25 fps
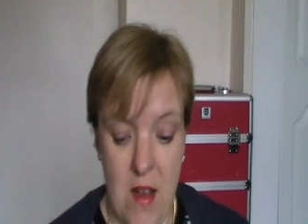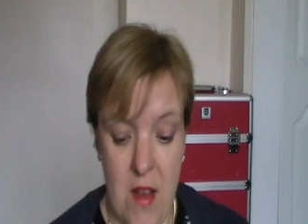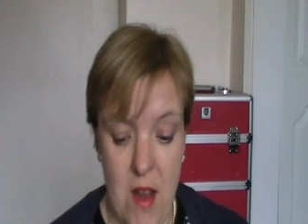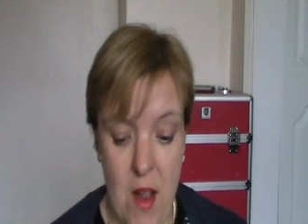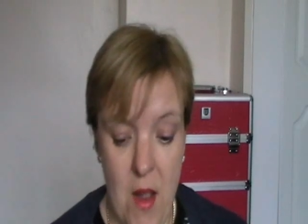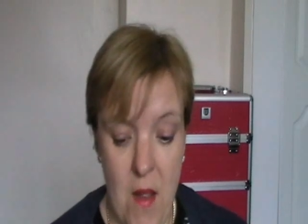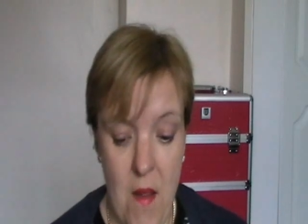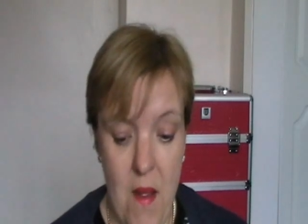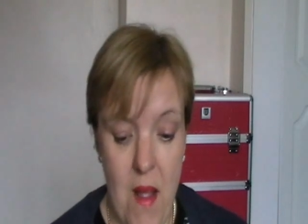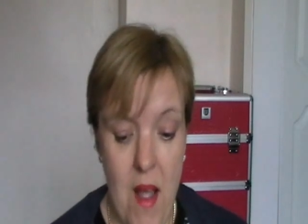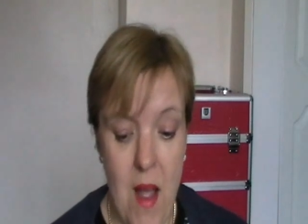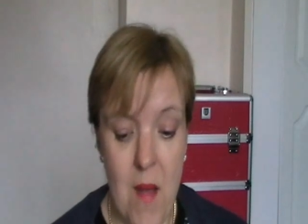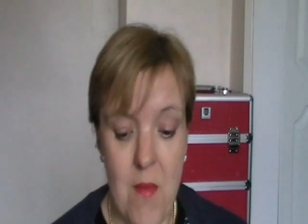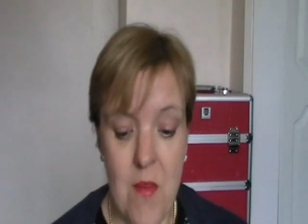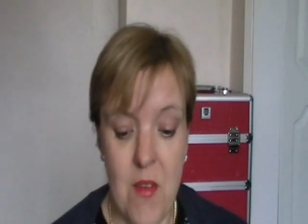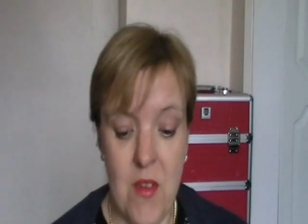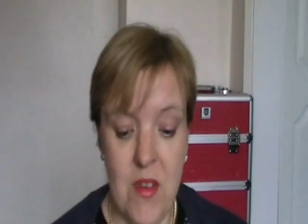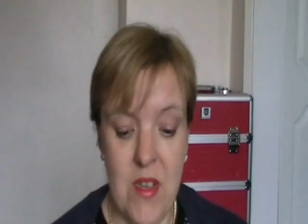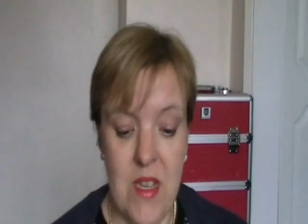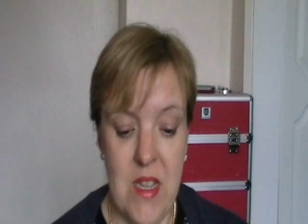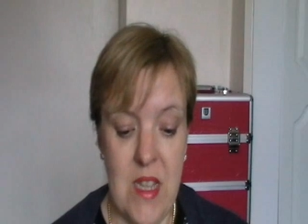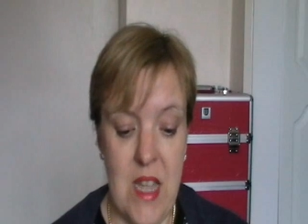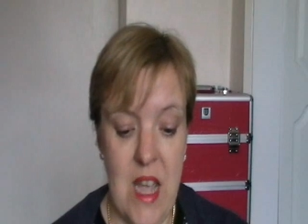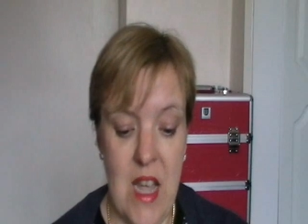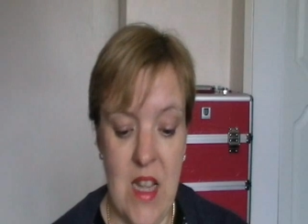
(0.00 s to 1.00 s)
so I'm
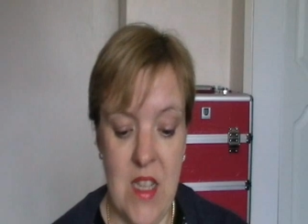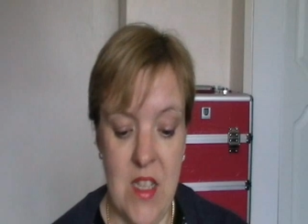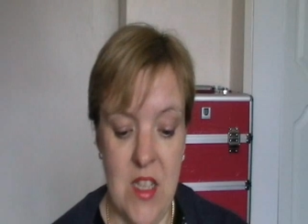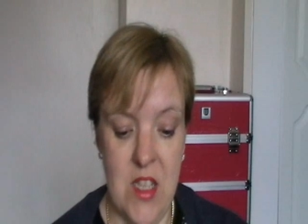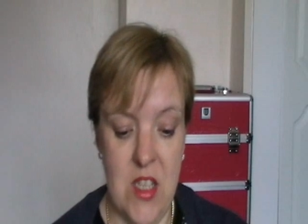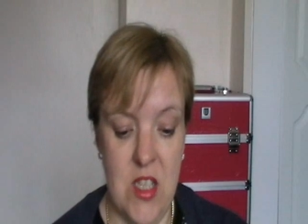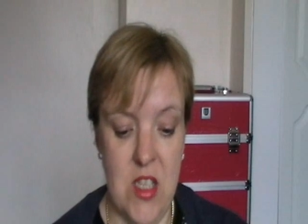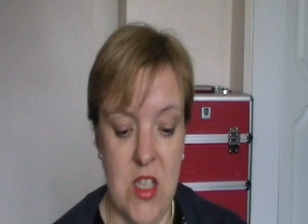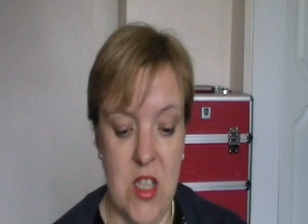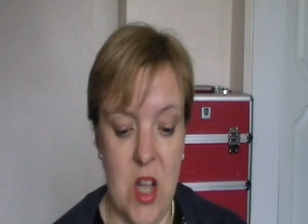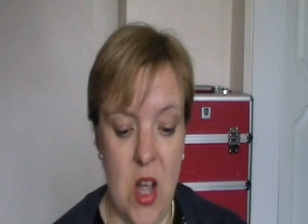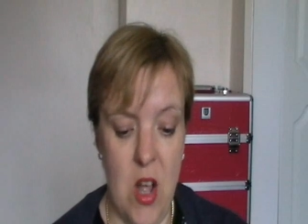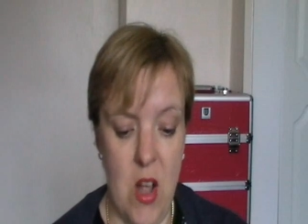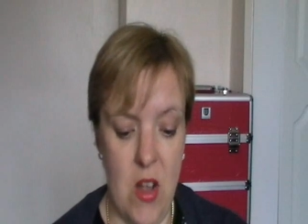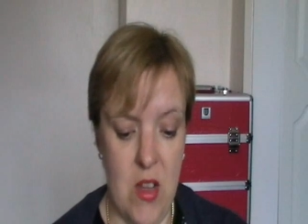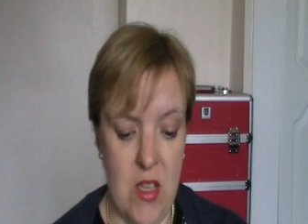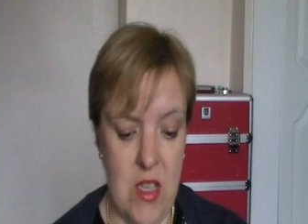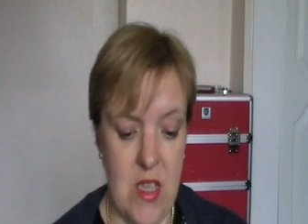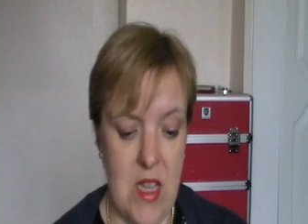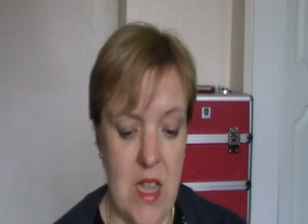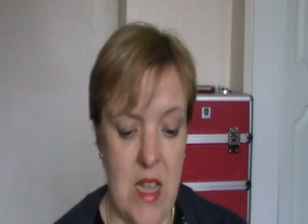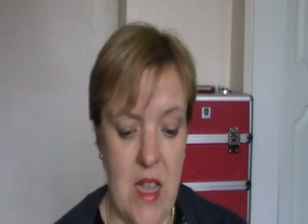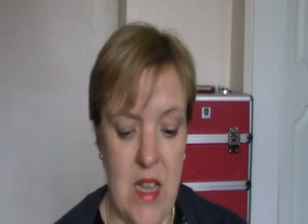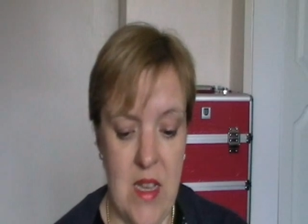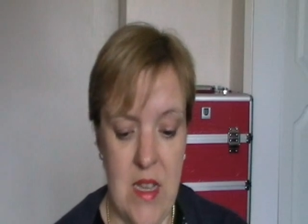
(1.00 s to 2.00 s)
going to get
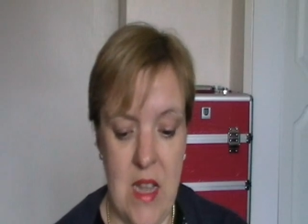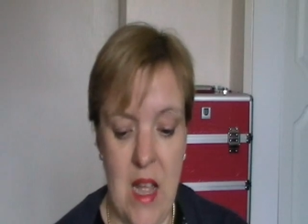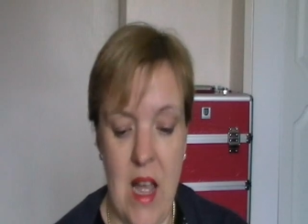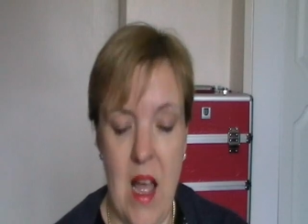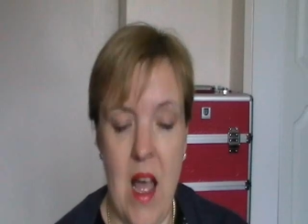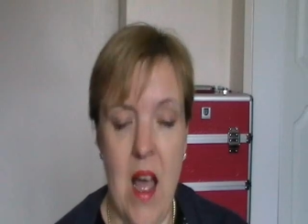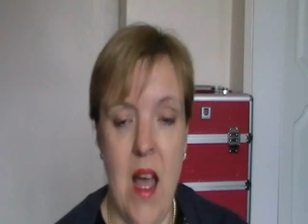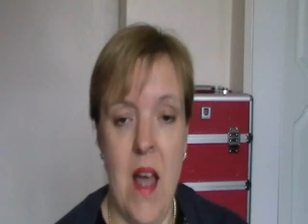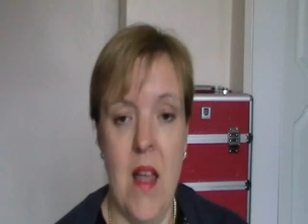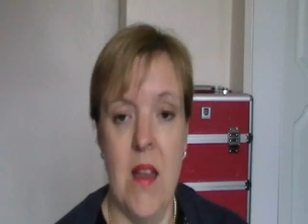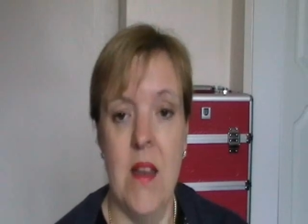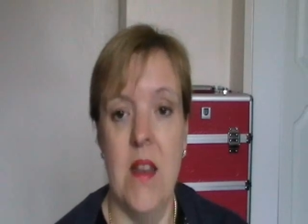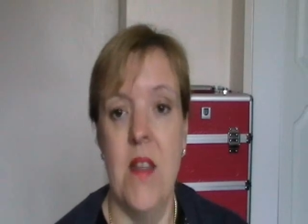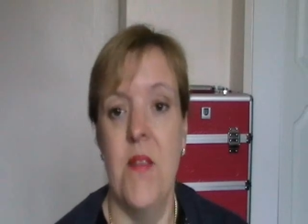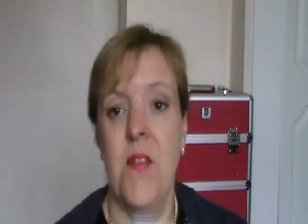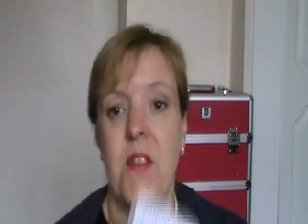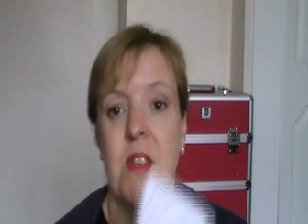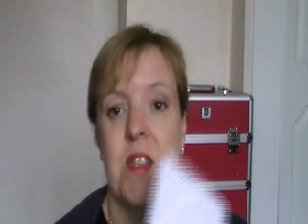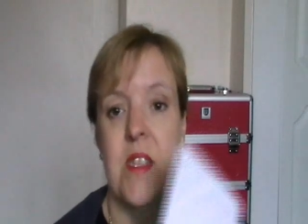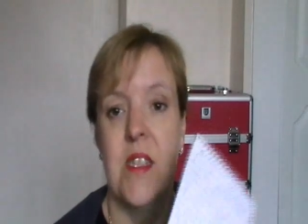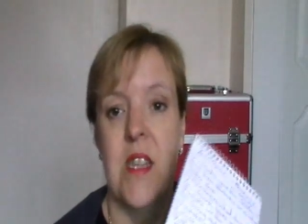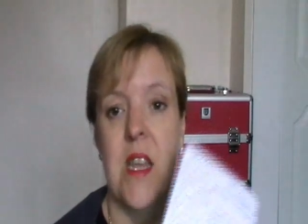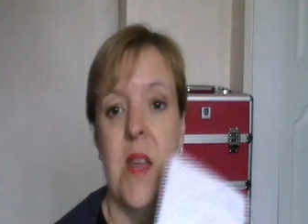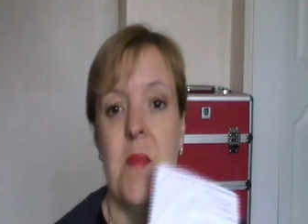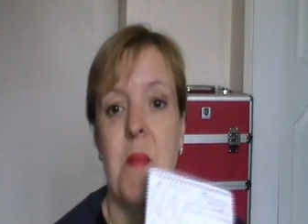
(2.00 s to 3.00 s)
started and if you
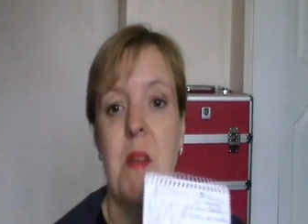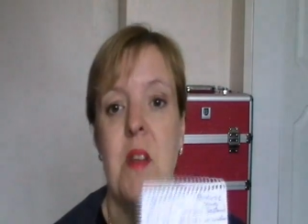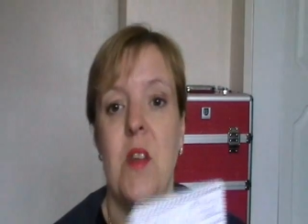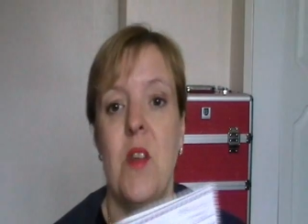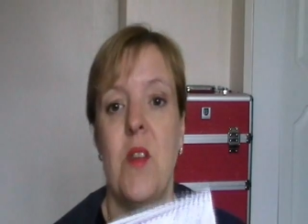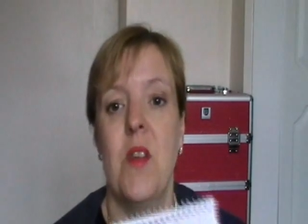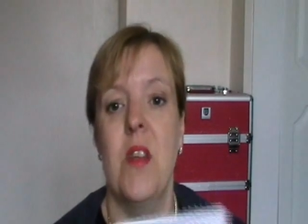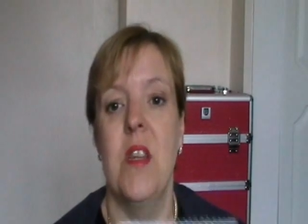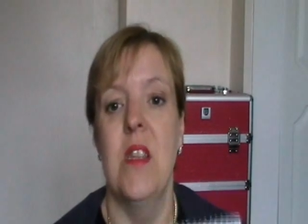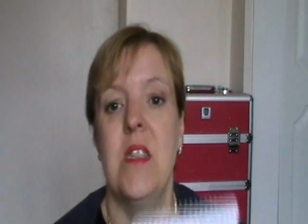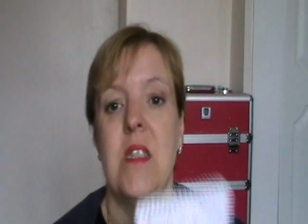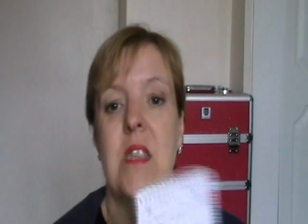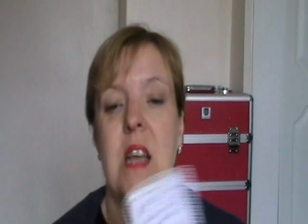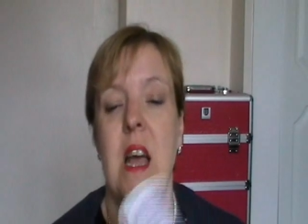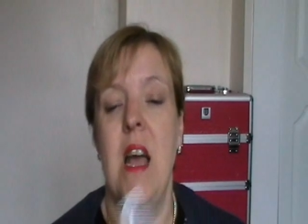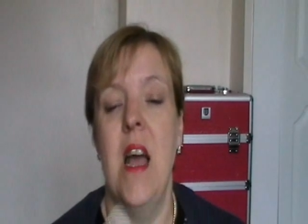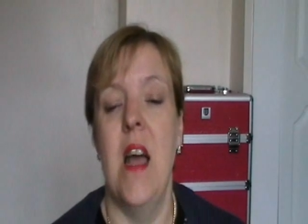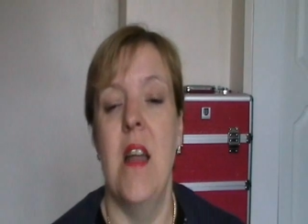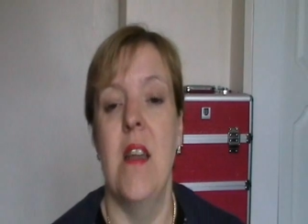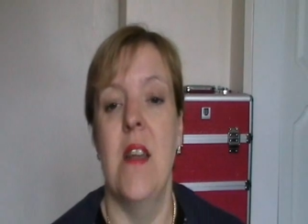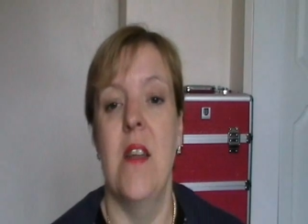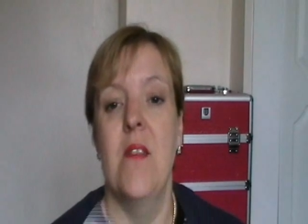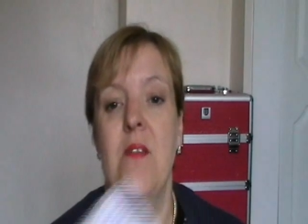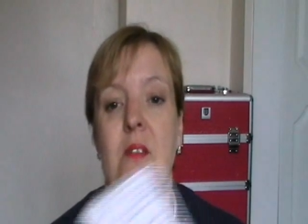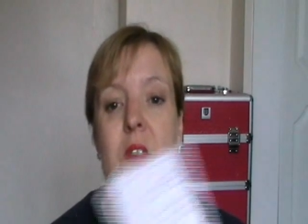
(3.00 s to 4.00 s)
see me looking
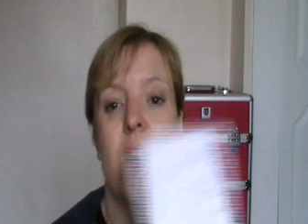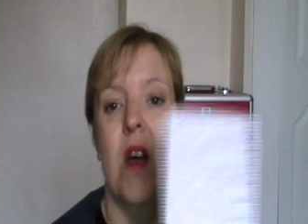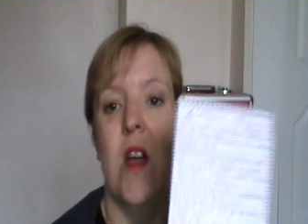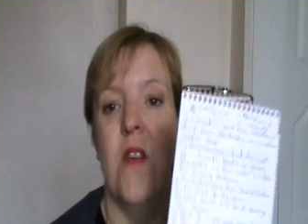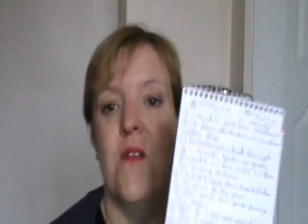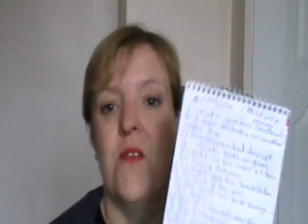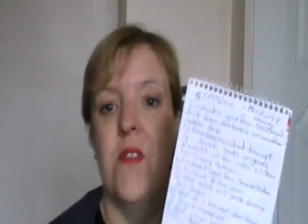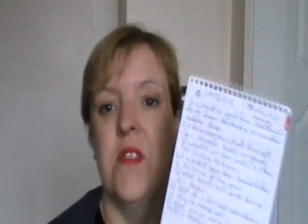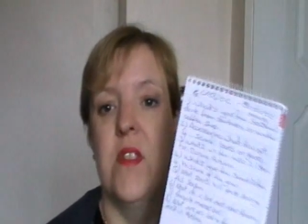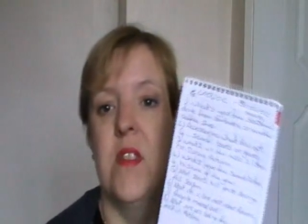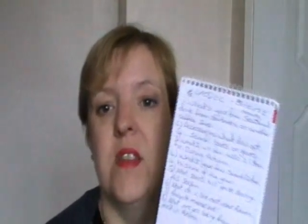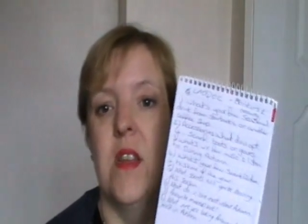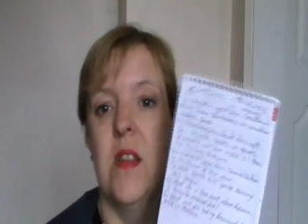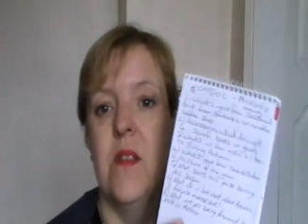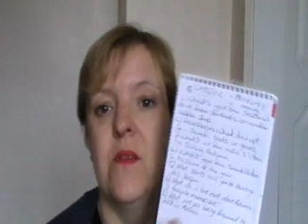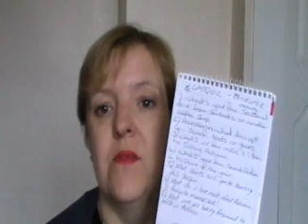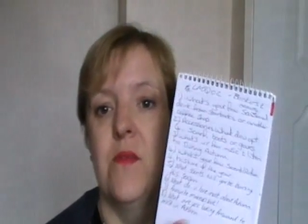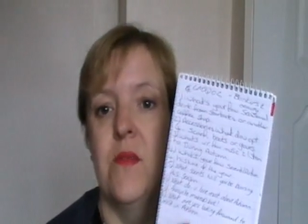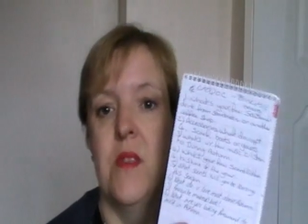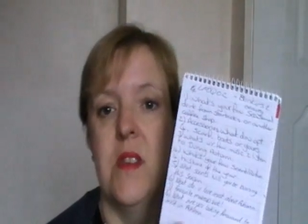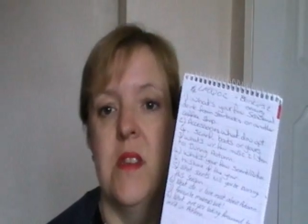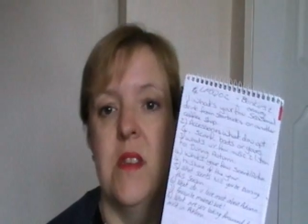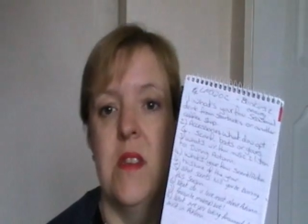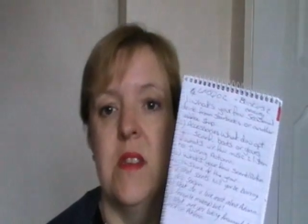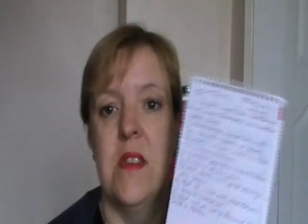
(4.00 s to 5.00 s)
down I've got everything
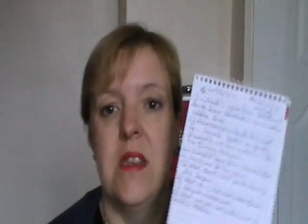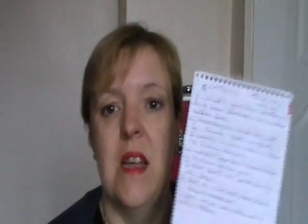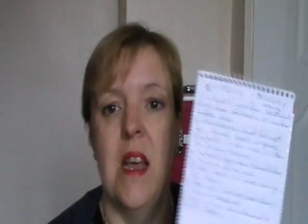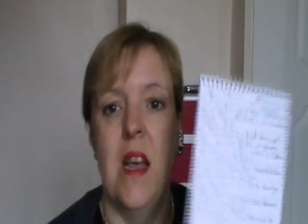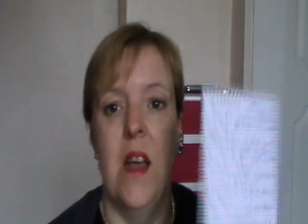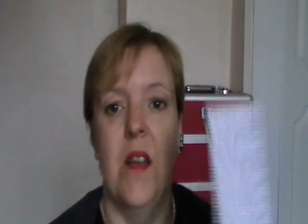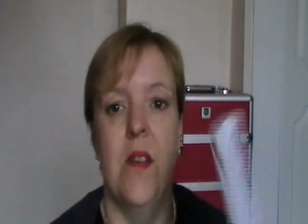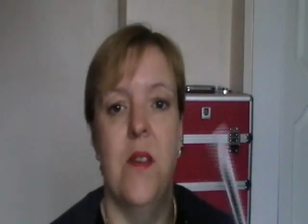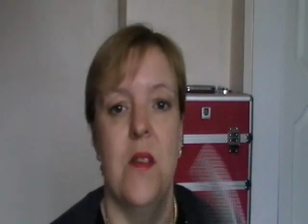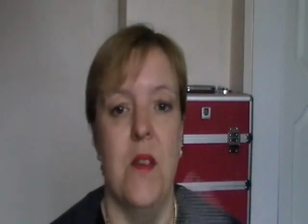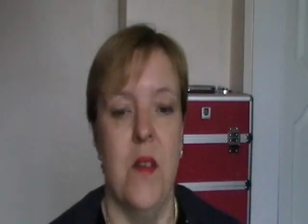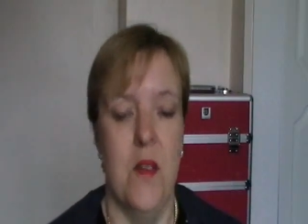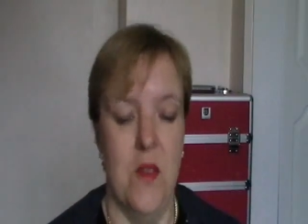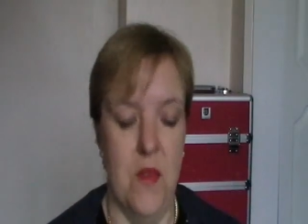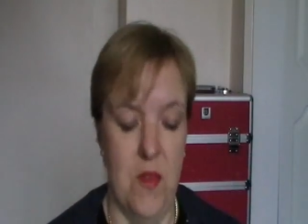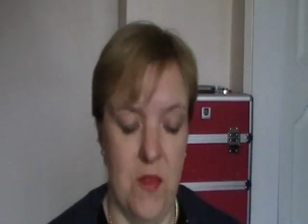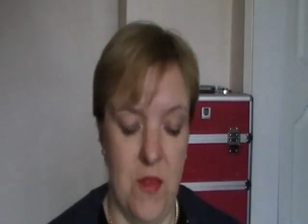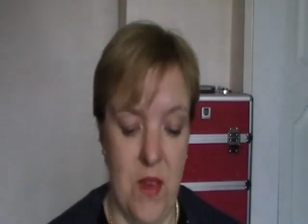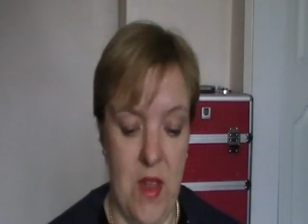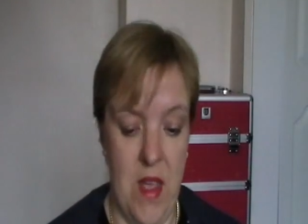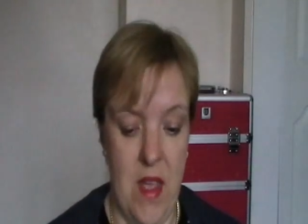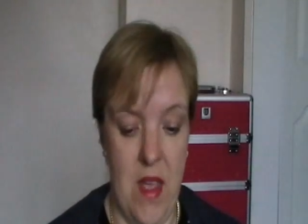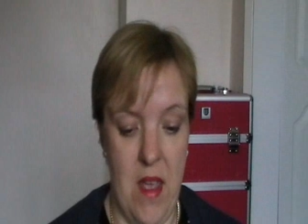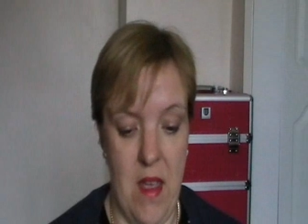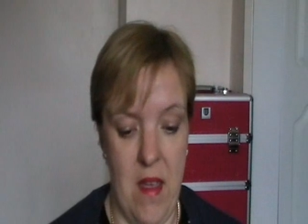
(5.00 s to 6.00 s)
written down
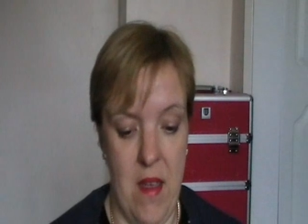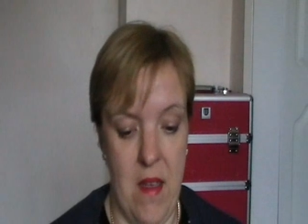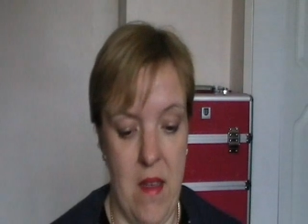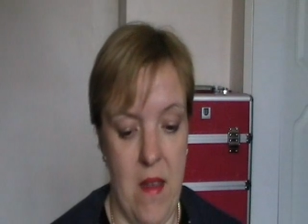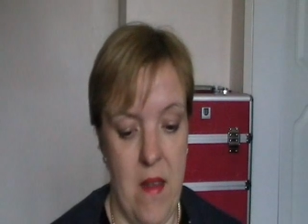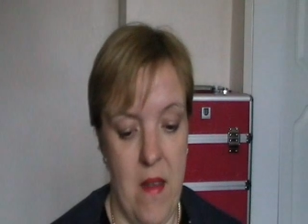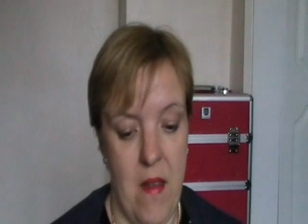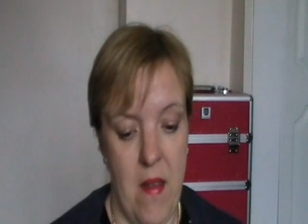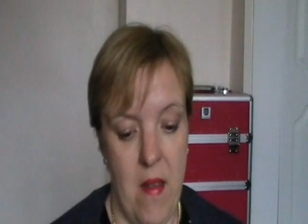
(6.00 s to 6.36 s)
on here.